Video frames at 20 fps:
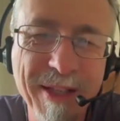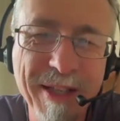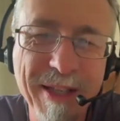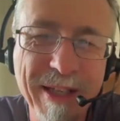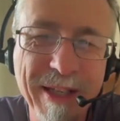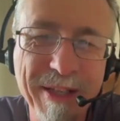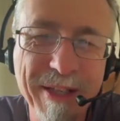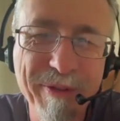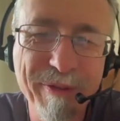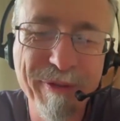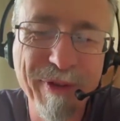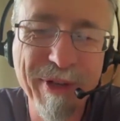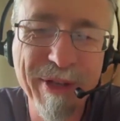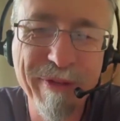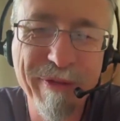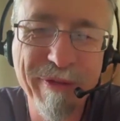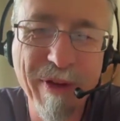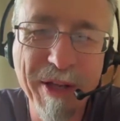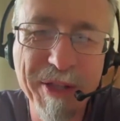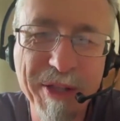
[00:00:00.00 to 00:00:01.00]
at the Free
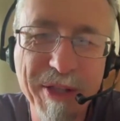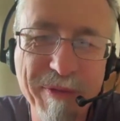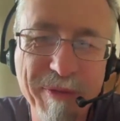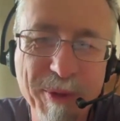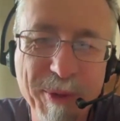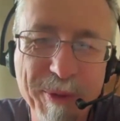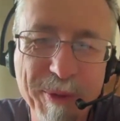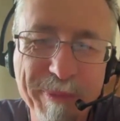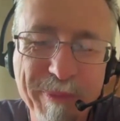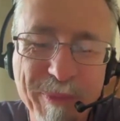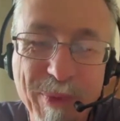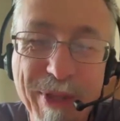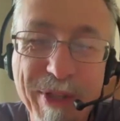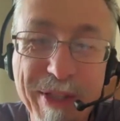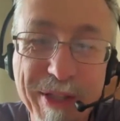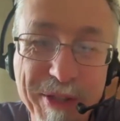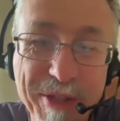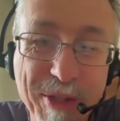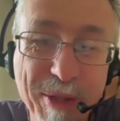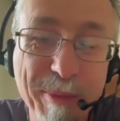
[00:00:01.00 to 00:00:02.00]
Festival, when there
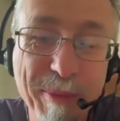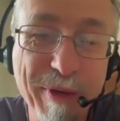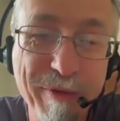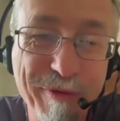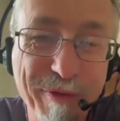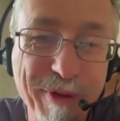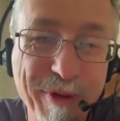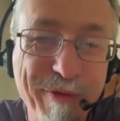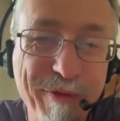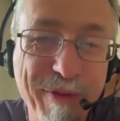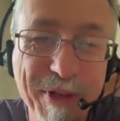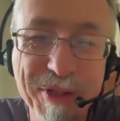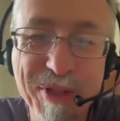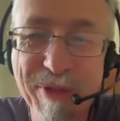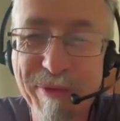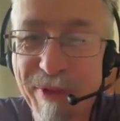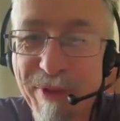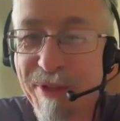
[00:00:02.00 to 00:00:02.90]
used to be a free festival